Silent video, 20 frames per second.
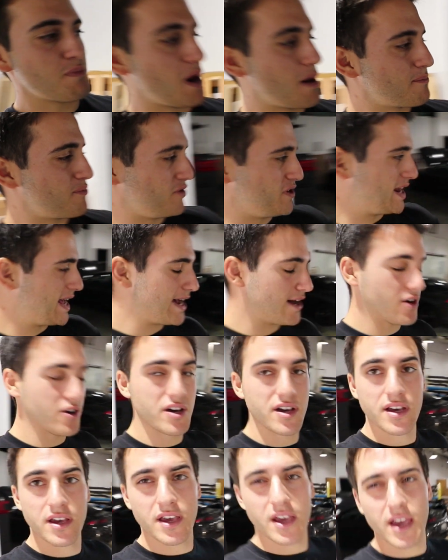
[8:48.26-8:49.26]
bumper now,
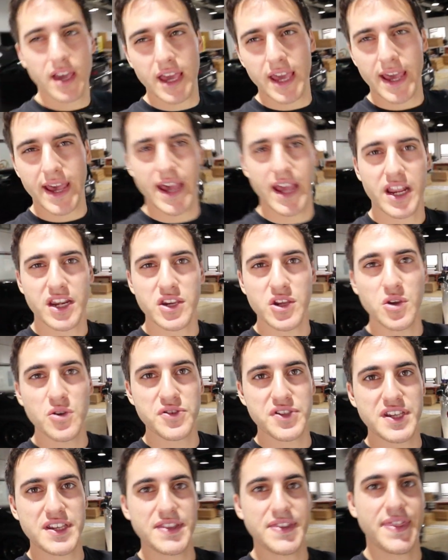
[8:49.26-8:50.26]
and
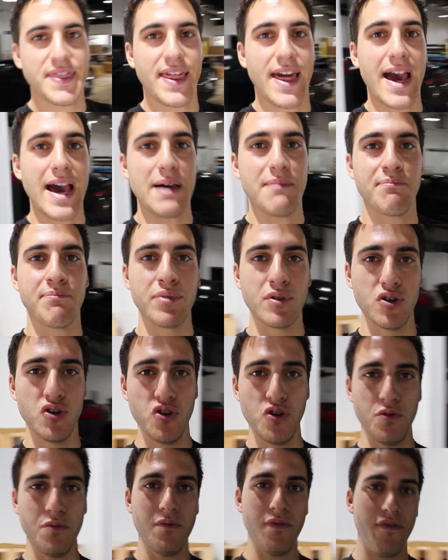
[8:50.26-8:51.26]
using that
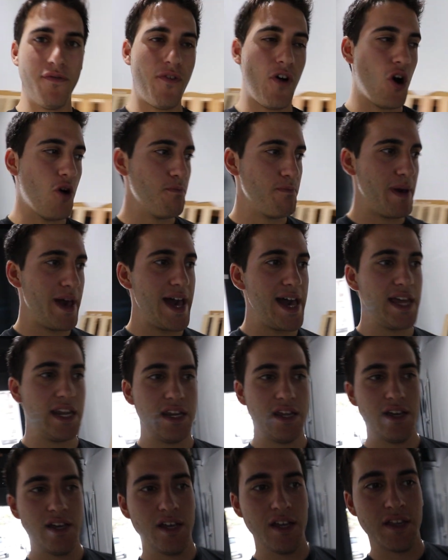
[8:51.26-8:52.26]
blue foam pad
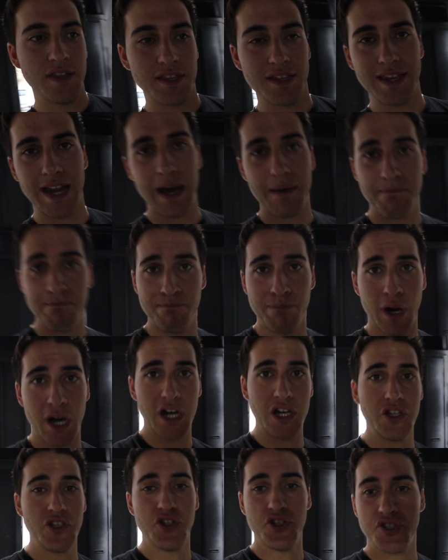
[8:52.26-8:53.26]
did not
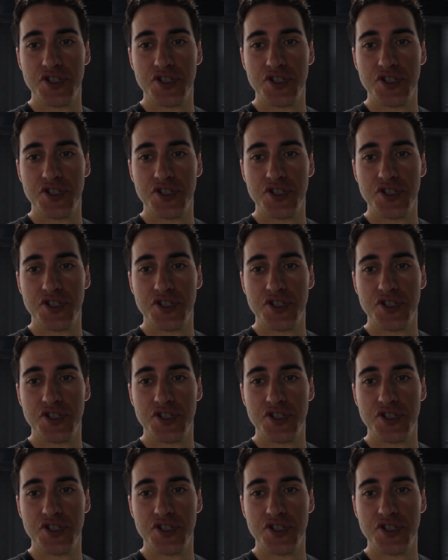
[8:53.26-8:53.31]
budge.